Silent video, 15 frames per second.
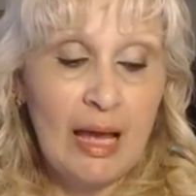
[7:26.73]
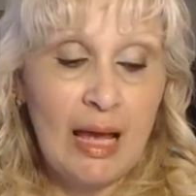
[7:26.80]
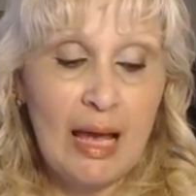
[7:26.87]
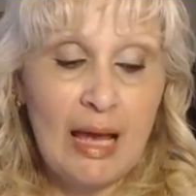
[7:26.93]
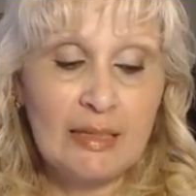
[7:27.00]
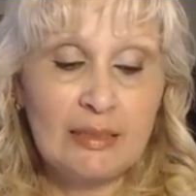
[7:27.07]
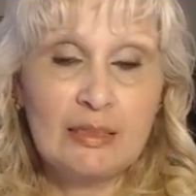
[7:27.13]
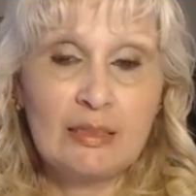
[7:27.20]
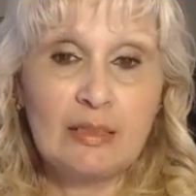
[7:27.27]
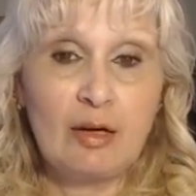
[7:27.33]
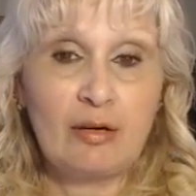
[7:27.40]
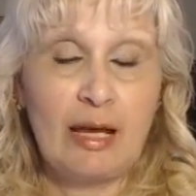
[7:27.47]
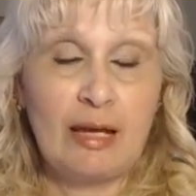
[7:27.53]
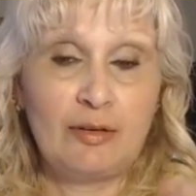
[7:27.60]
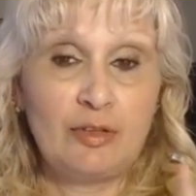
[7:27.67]
And,
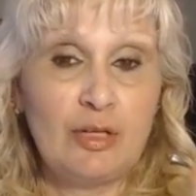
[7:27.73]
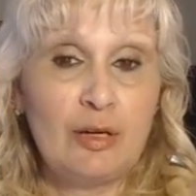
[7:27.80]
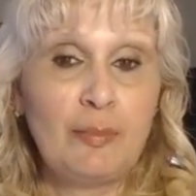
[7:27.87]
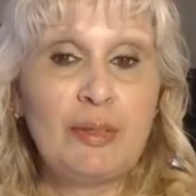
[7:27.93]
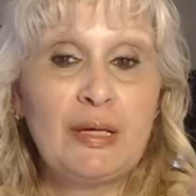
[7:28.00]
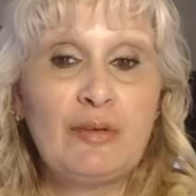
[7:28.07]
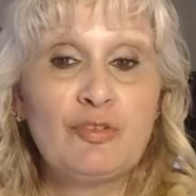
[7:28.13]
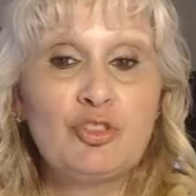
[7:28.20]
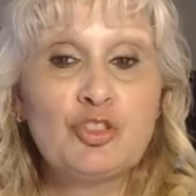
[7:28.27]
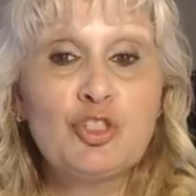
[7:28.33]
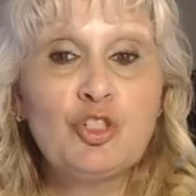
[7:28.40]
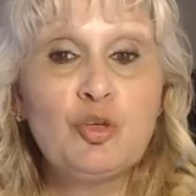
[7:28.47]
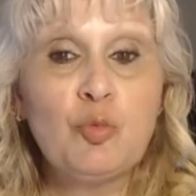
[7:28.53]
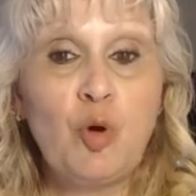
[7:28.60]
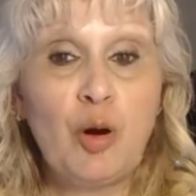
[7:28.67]
okay, here, I'm going to give you
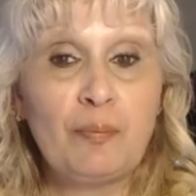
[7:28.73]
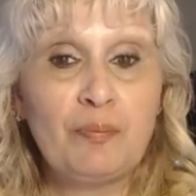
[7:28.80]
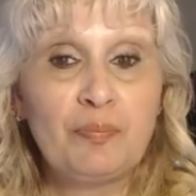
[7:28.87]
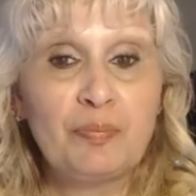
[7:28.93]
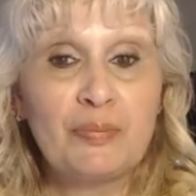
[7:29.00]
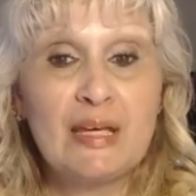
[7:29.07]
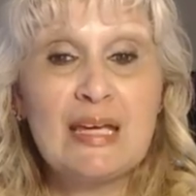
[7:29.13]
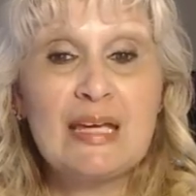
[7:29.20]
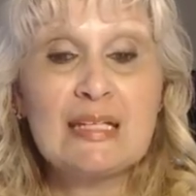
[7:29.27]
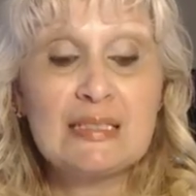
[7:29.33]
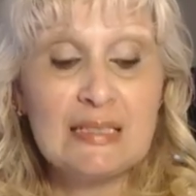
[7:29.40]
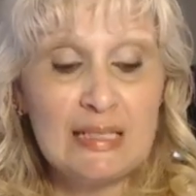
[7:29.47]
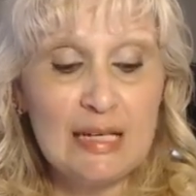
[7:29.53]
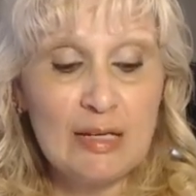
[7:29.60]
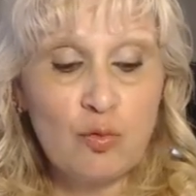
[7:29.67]
two more.
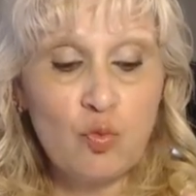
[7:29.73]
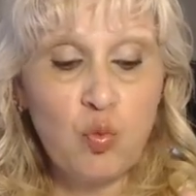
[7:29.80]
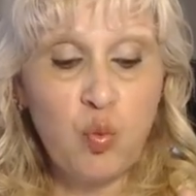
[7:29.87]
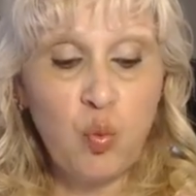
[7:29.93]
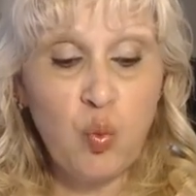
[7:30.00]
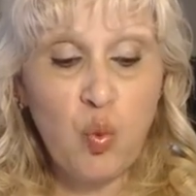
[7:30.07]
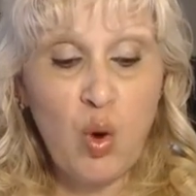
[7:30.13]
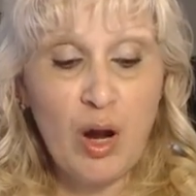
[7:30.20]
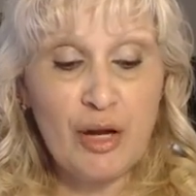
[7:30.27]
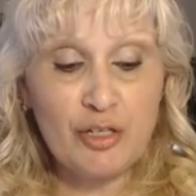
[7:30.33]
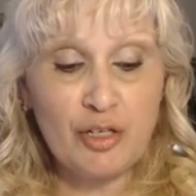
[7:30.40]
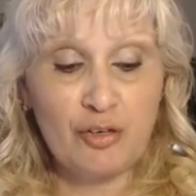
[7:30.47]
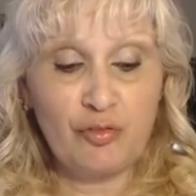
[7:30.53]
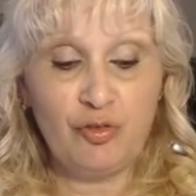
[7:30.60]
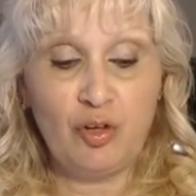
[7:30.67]
Isn't it
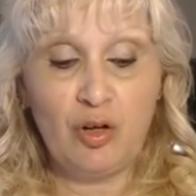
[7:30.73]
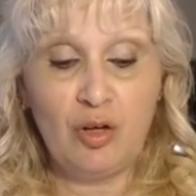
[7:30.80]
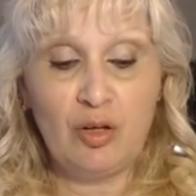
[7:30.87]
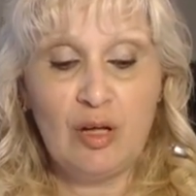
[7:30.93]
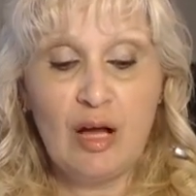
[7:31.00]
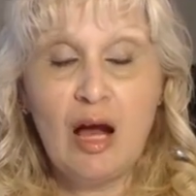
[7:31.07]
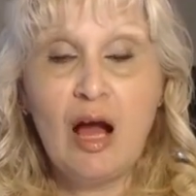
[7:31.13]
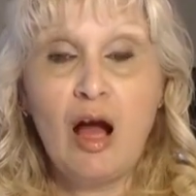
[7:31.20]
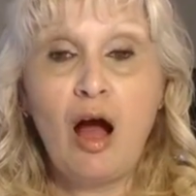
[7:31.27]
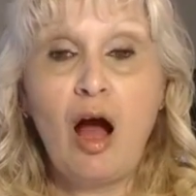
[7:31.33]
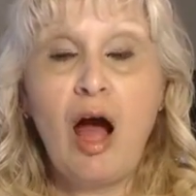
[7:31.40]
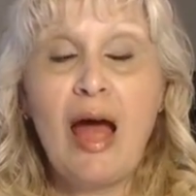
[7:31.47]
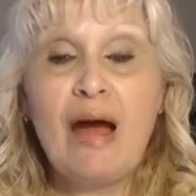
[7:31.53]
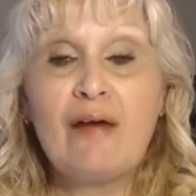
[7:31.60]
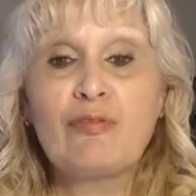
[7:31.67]
wonderful?
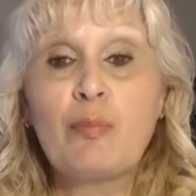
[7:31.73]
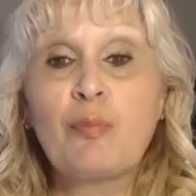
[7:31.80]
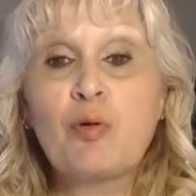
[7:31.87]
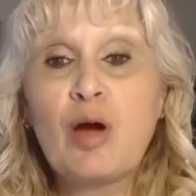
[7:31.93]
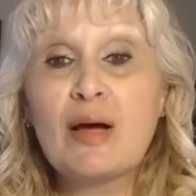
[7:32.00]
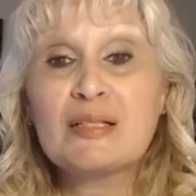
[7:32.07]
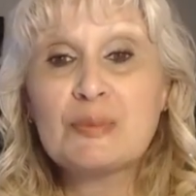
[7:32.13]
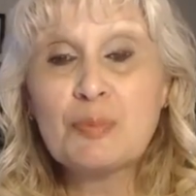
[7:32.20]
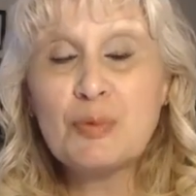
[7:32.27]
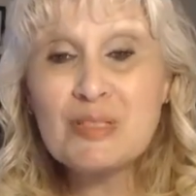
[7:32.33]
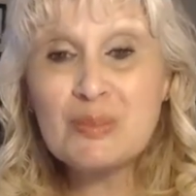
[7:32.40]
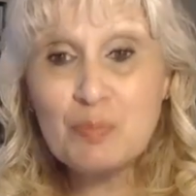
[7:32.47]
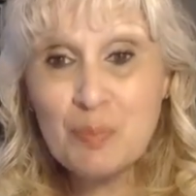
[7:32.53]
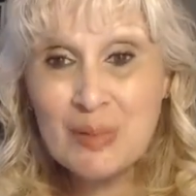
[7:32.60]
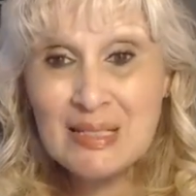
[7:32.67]
I have a
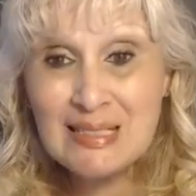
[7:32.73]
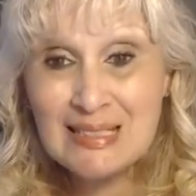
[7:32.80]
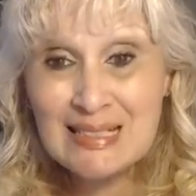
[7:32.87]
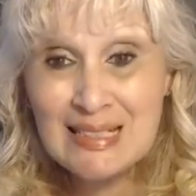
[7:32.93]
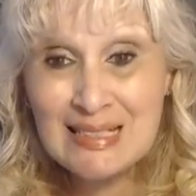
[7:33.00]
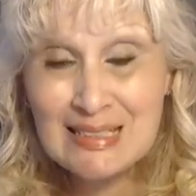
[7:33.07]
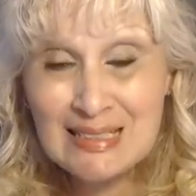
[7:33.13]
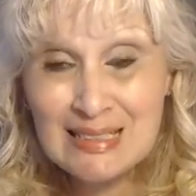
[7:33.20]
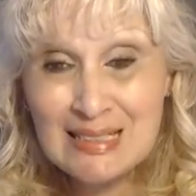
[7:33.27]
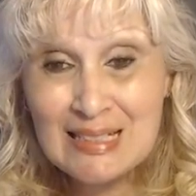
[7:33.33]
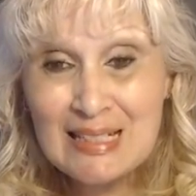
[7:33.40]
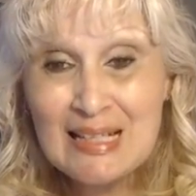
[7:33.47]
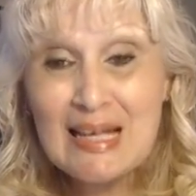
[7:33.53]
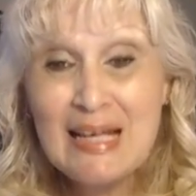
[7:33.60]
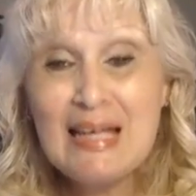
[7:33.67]
prosperous business.
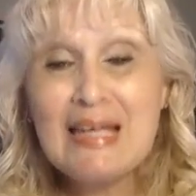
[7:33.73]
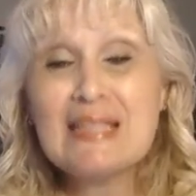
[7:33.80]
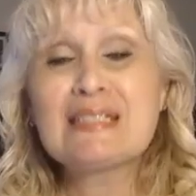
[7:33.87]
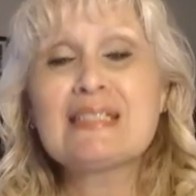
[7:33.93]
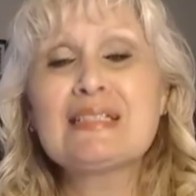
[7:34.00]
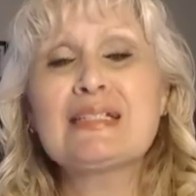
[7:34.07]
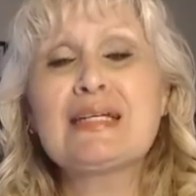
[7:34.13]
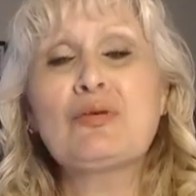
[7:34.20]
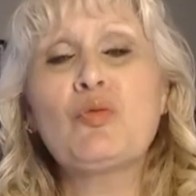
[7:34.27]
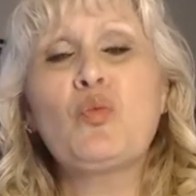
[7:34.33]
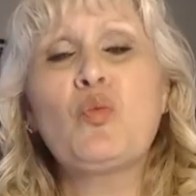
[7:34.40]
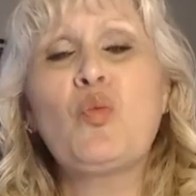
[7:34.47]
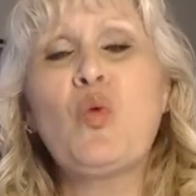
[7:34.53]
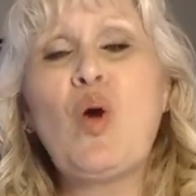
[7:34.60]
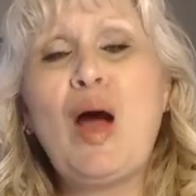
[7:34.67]
Isn't it
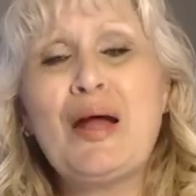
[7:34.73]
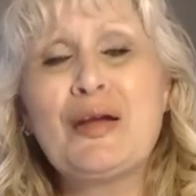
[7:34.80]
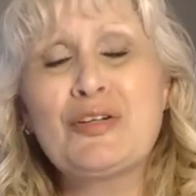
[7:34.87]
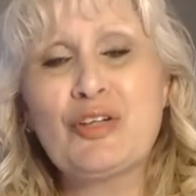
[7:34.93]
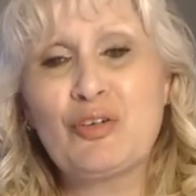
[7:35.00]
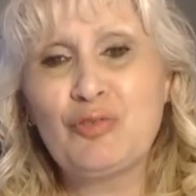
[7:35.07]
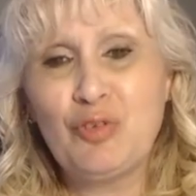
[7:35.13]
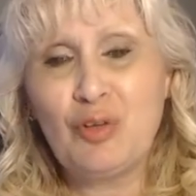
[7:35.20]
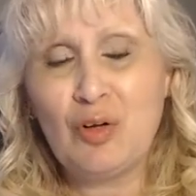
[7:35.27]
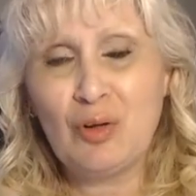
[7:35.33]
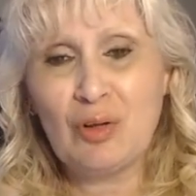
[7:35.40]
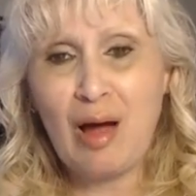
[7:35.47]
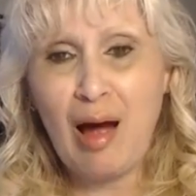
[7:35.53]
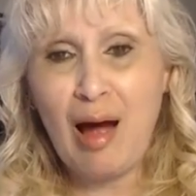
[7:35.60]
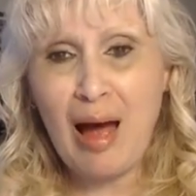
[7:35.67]

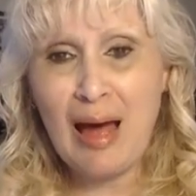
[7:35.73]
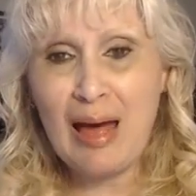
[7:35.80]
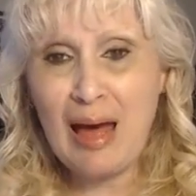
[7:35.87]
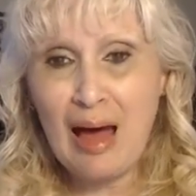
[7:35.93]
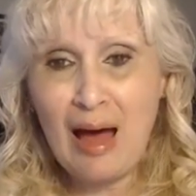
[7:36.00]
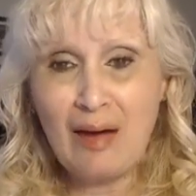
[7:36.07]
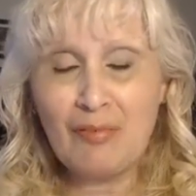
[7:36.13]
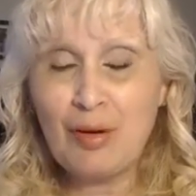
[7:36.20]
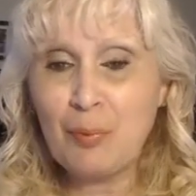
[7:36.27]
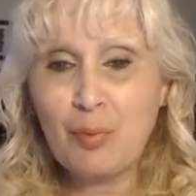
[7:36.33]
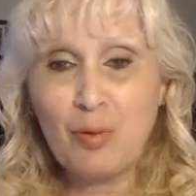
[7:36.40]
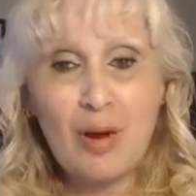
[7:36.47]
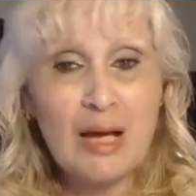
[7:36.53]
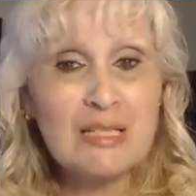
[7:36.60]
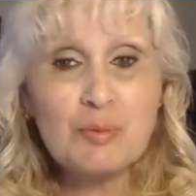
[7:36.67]
wonderful? I have a
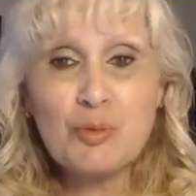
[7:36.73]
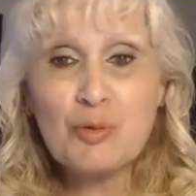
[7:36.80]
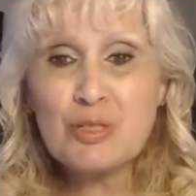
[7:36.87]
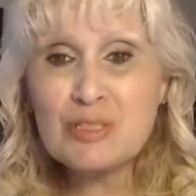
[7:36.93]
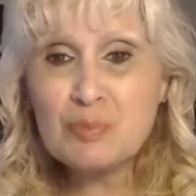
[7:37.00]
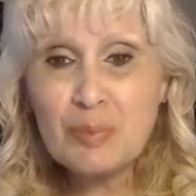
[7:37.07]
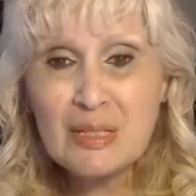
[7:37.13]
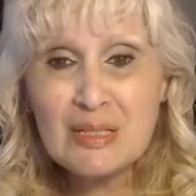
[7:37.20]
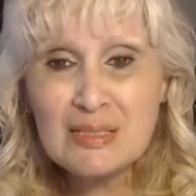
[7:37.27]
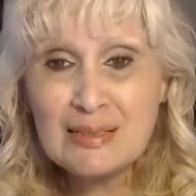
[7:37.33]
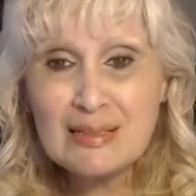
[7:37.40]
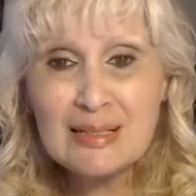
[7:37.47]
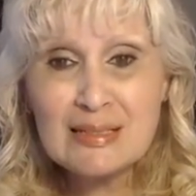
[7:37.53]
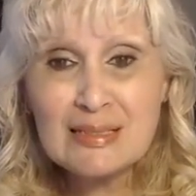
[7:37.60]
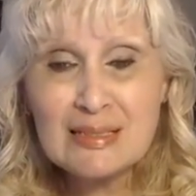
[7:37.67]
prosperous
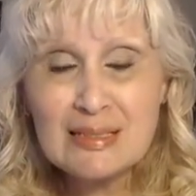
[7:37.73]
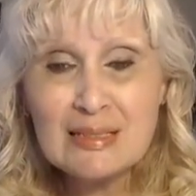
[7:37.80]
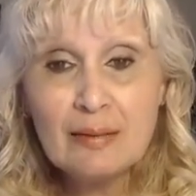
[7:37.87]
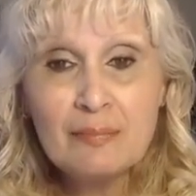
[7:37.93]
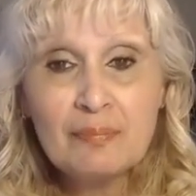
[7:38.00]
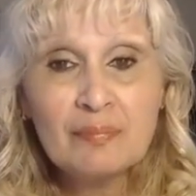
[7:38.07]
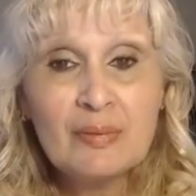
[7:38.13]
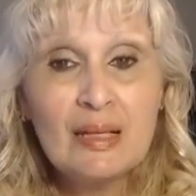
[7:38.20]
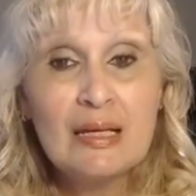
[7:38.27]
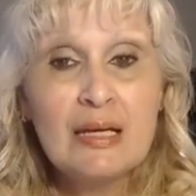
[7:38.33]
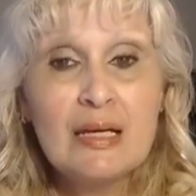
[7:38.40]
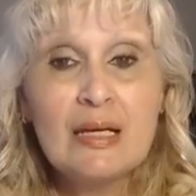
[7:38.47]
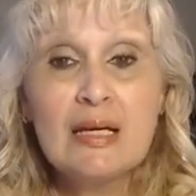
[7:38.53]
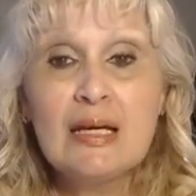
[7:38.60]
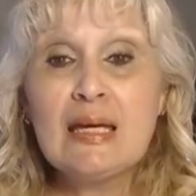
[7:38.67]
business.
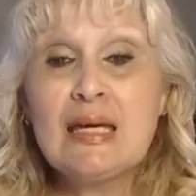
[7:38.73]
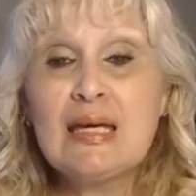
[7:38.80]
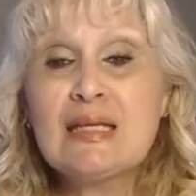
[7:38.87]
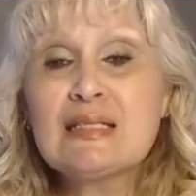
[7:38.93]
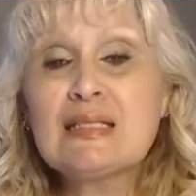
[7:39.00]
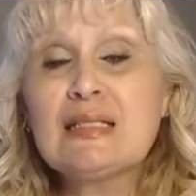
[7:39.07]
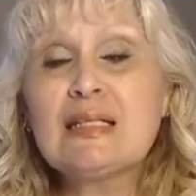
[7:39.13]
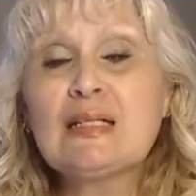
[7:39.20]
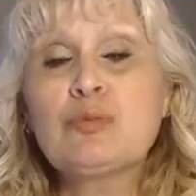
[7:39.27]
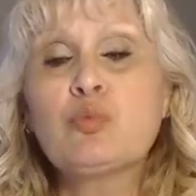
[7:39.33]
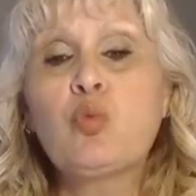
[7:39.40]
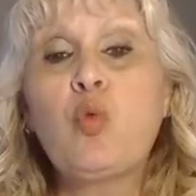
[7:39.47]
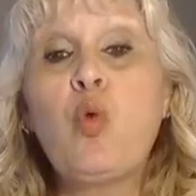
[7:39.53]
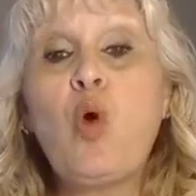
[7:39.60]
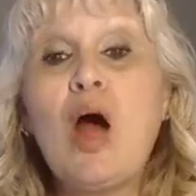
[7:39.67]
Isn't it
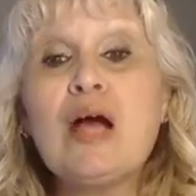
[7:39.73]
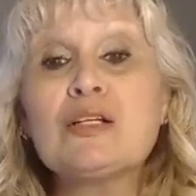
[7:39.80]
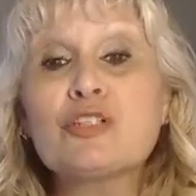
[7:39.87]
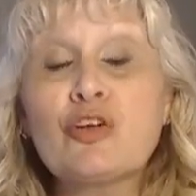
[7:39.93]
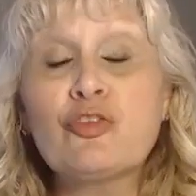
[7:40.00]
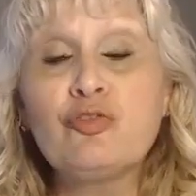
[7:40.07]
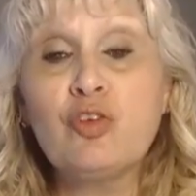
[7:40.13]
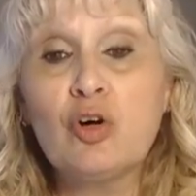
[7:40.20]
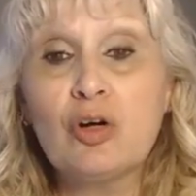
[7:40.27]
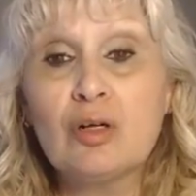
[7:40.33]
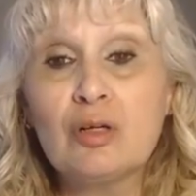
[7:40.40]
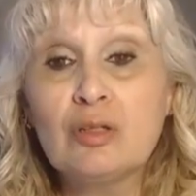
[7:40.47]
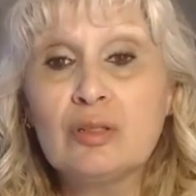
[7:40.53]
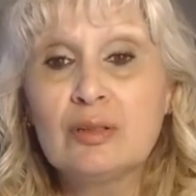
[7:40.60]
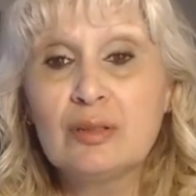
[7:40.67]

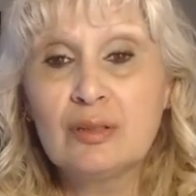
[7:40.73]
wonderful?